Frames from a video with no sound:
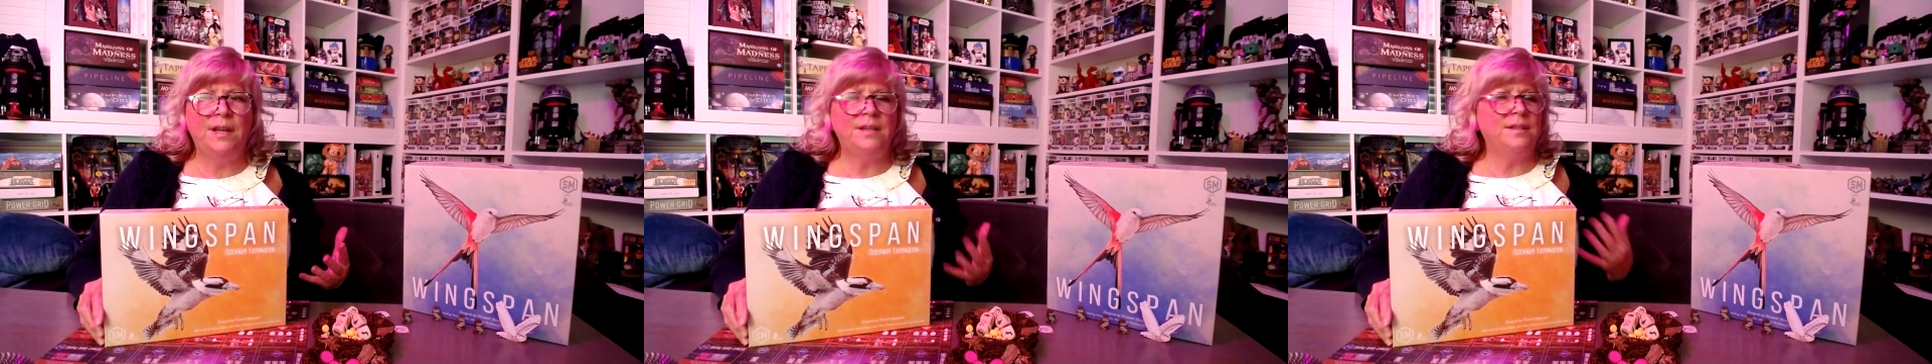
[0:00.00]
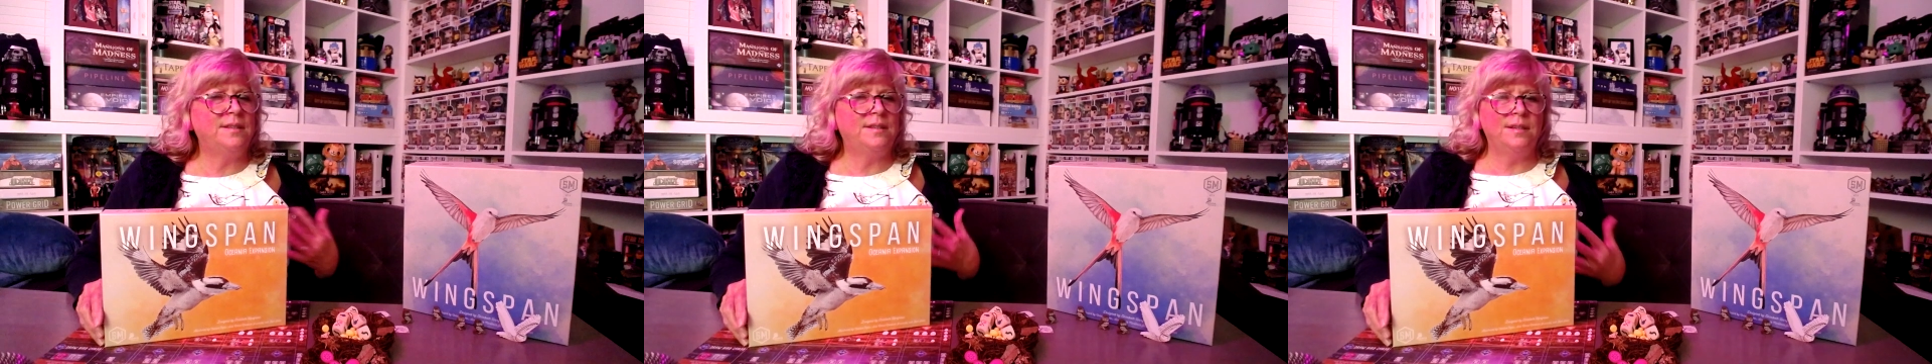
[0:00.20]

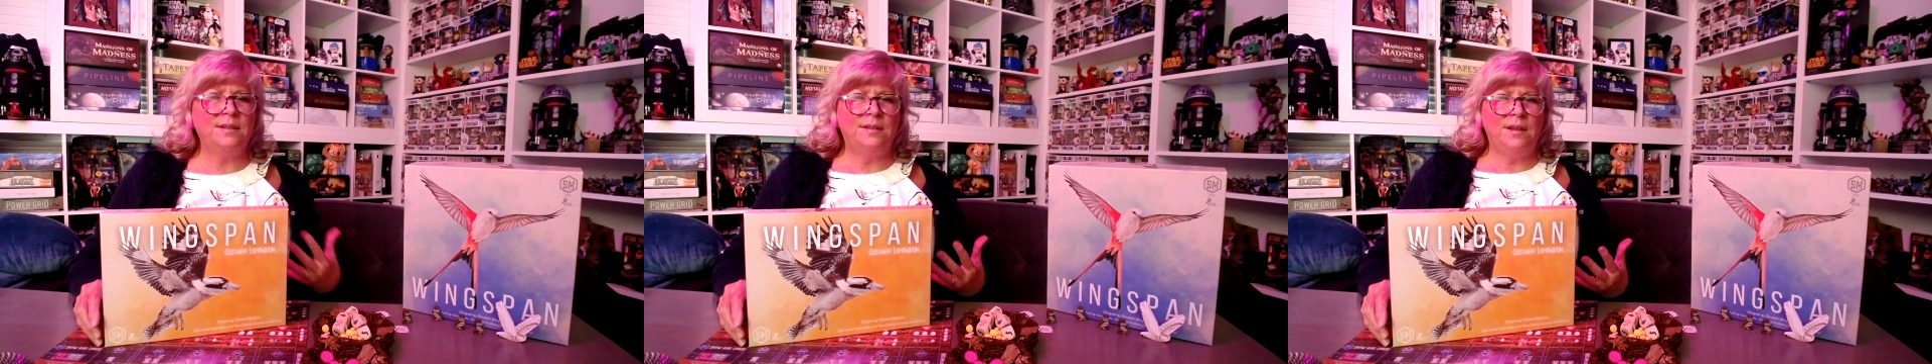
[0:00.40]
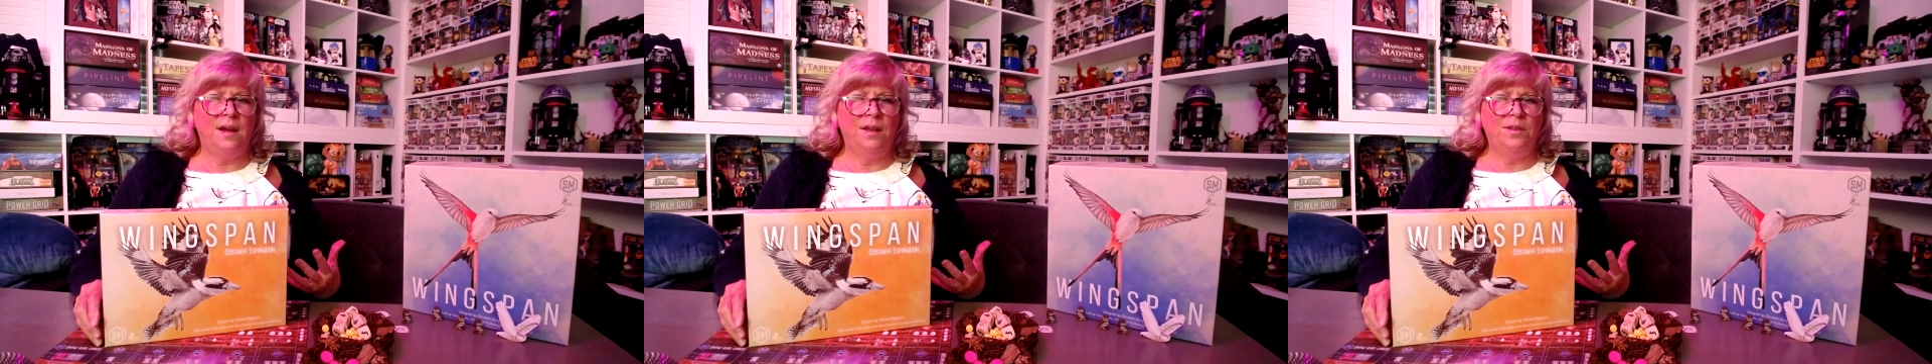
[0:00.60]
and
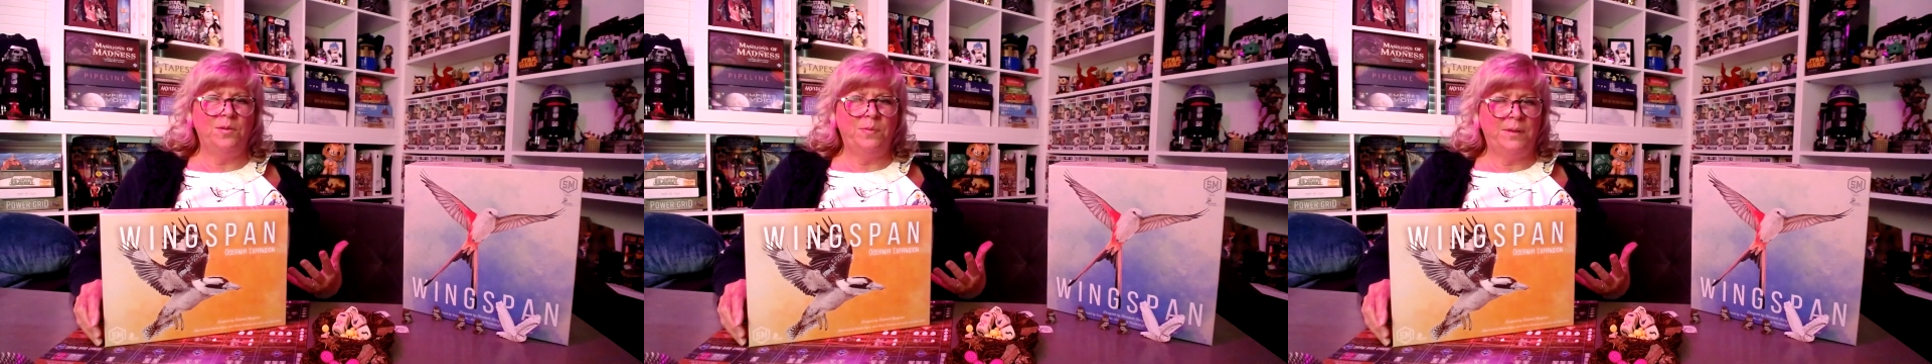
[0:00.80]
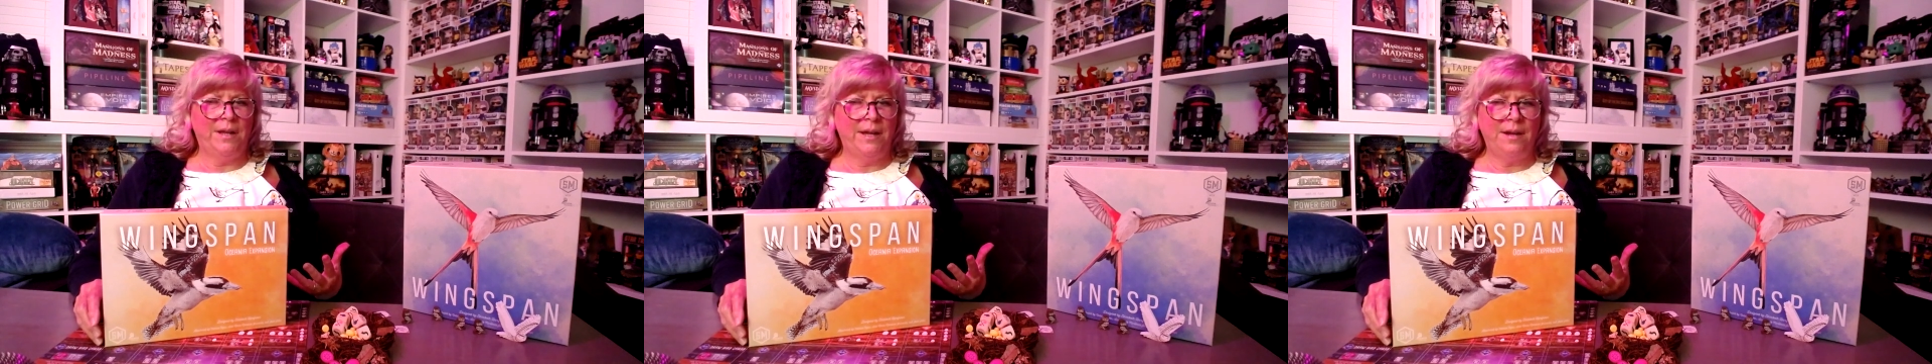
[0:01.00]
assist other
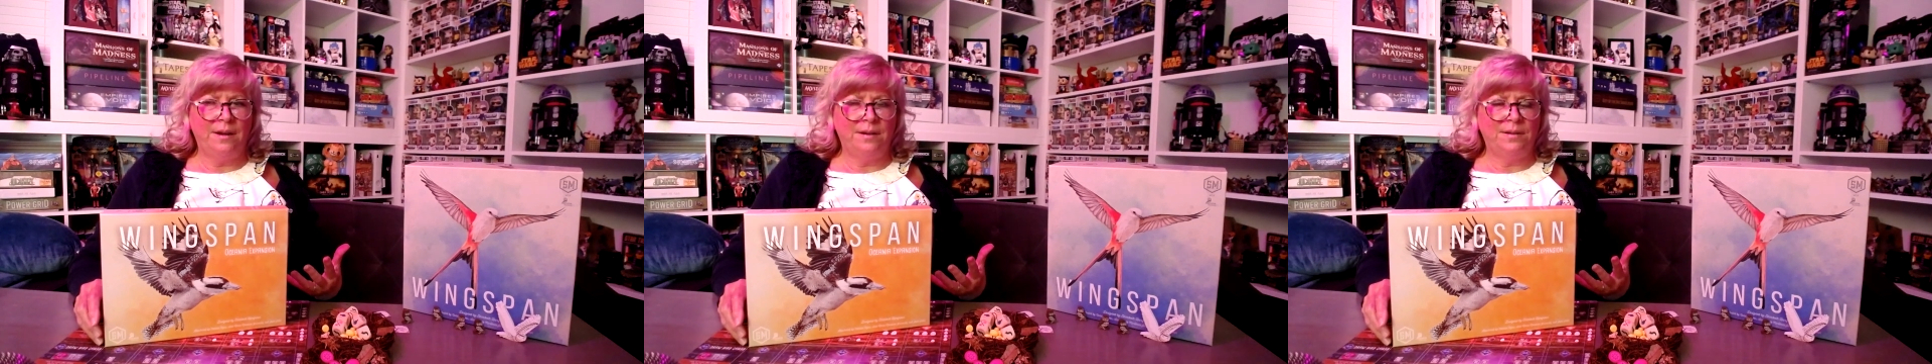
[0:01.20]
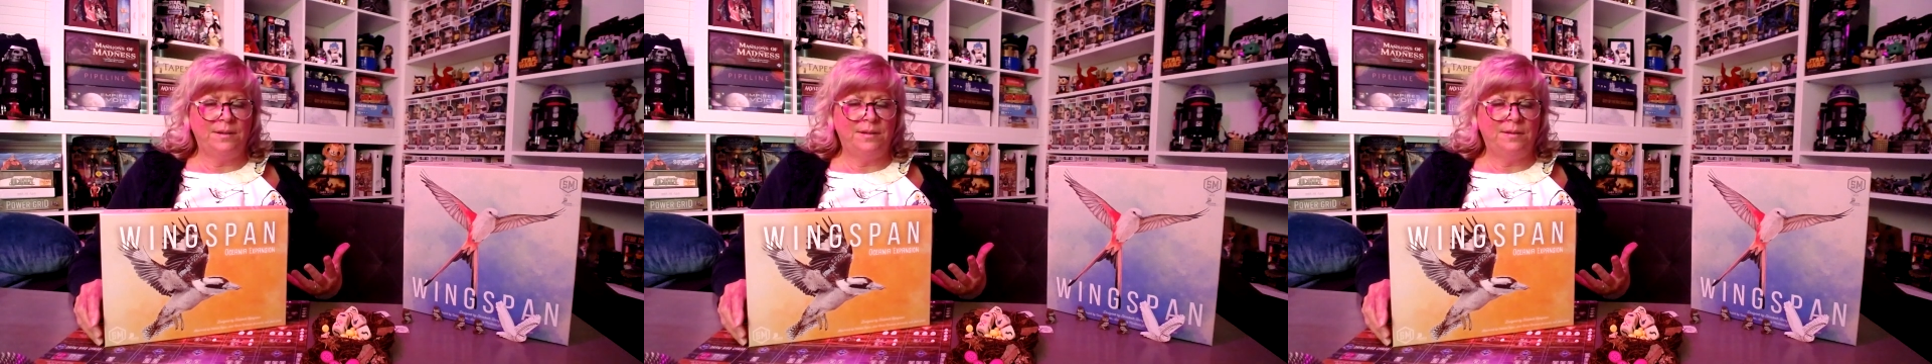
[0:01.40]

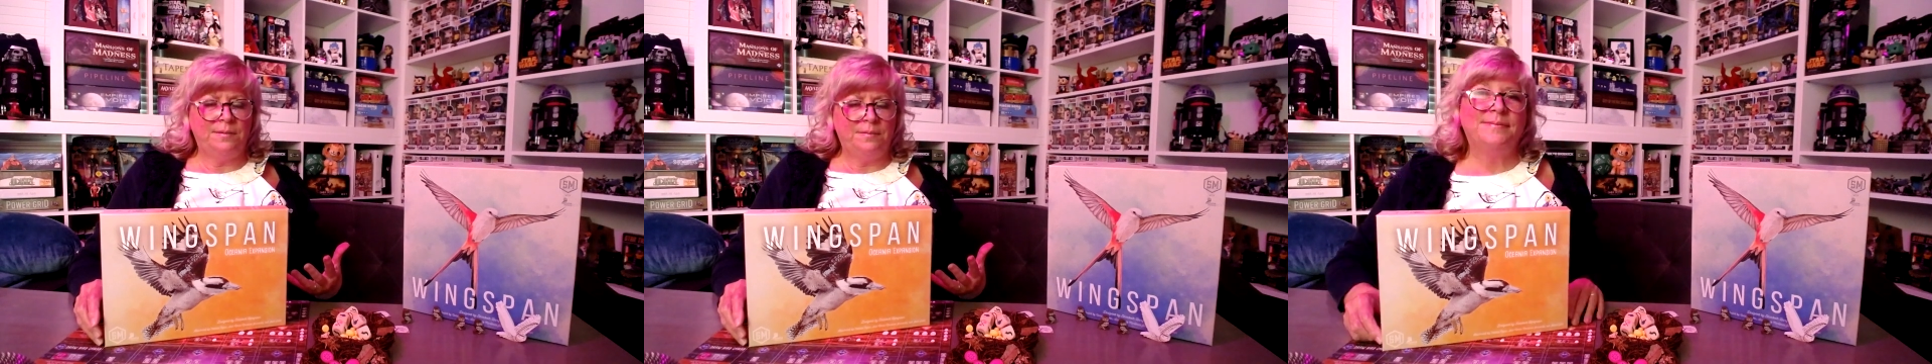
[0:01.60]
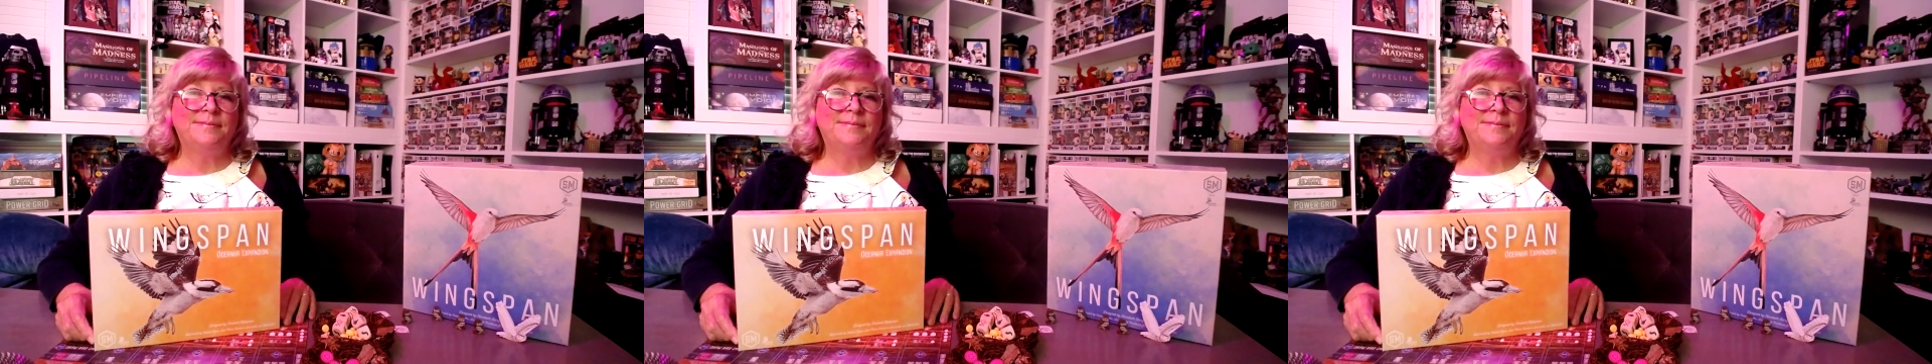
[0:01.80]
players.